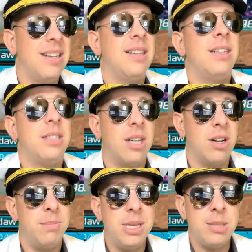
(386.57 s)

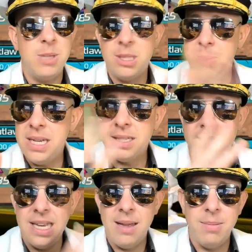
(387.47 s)
So
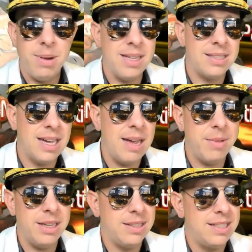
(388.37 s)
miss. And by the time
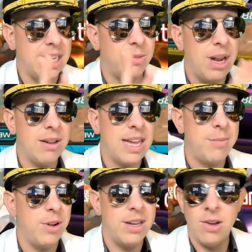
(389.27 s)
my second round
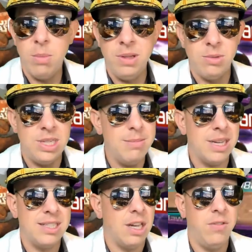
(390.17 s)
came around to hopefully redeem
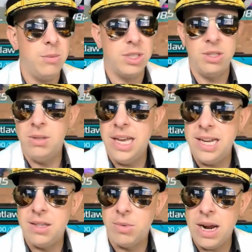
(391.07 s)
myself, it was too
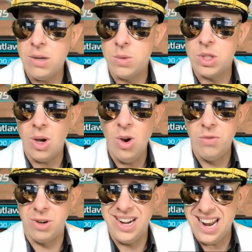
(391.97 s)
late. The round was
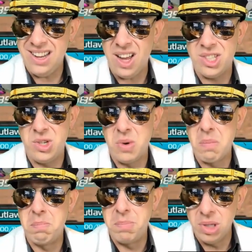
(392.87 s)
over, and I lost to a
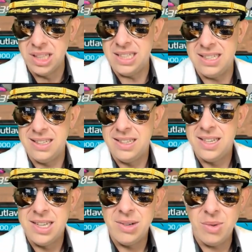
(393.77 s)
bullet.
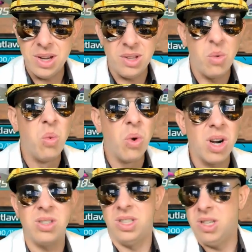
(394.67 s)
One of the
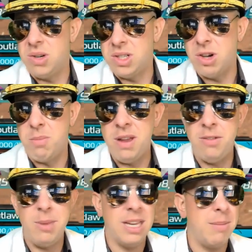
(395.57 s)
worst toe-to-toe
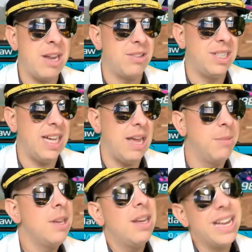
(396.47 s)
PvP commanders in the game
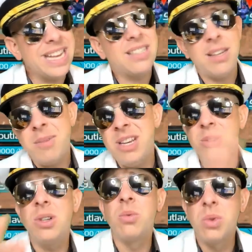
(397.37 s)
against somebody
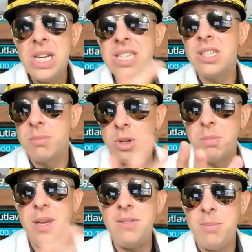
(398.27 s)
who's a reasonable
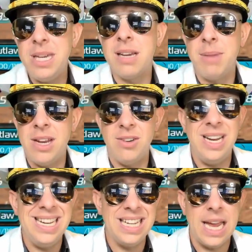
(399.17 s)
PvP commander
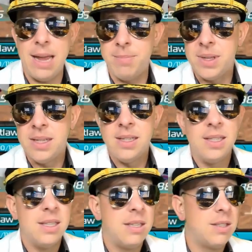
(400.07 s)
in the game.
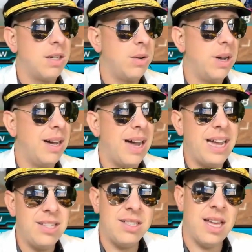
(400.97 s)
So
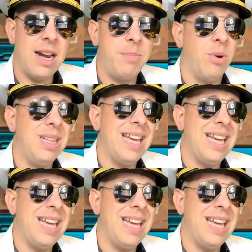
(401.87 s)
I just thought I'd point that